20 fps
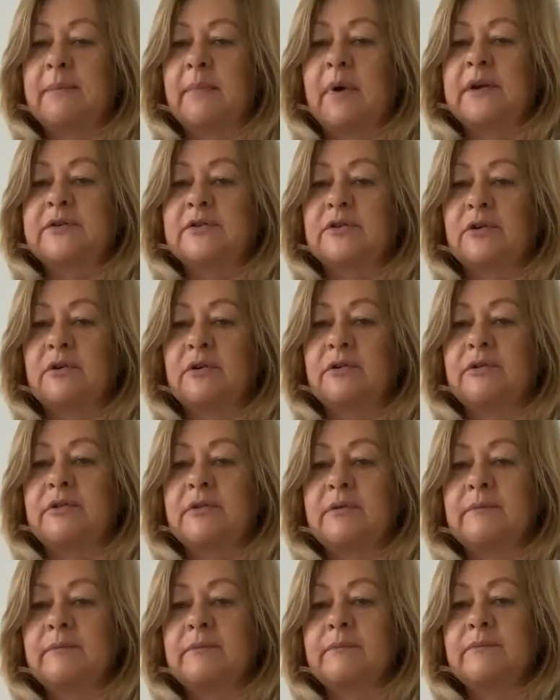my truth,
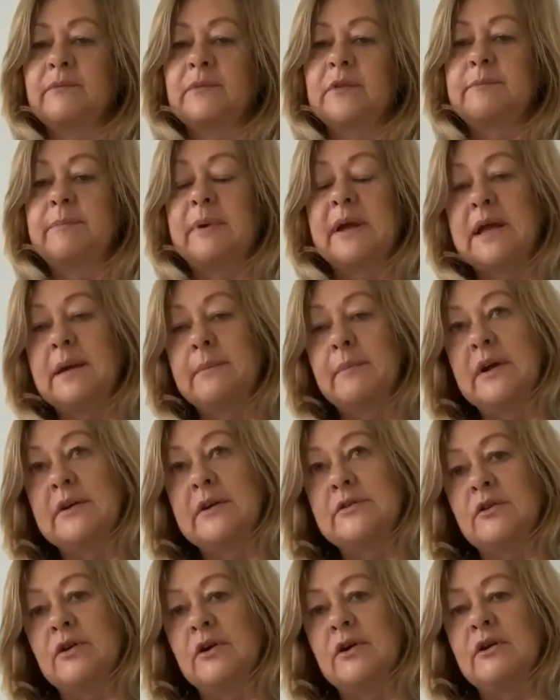speaking
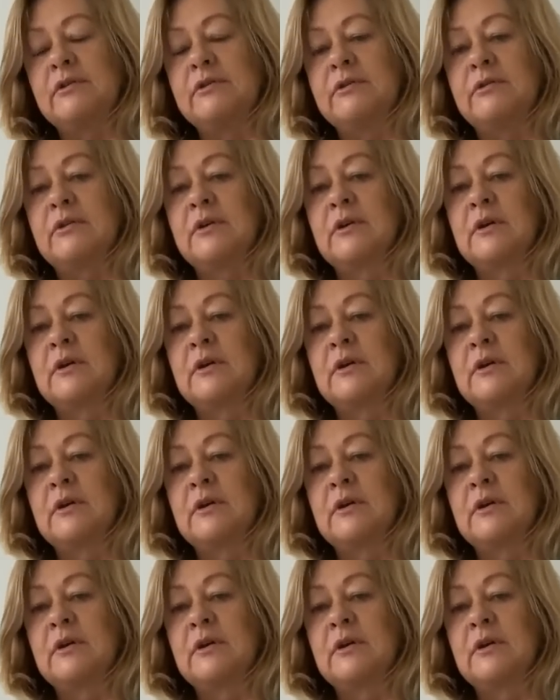my truth,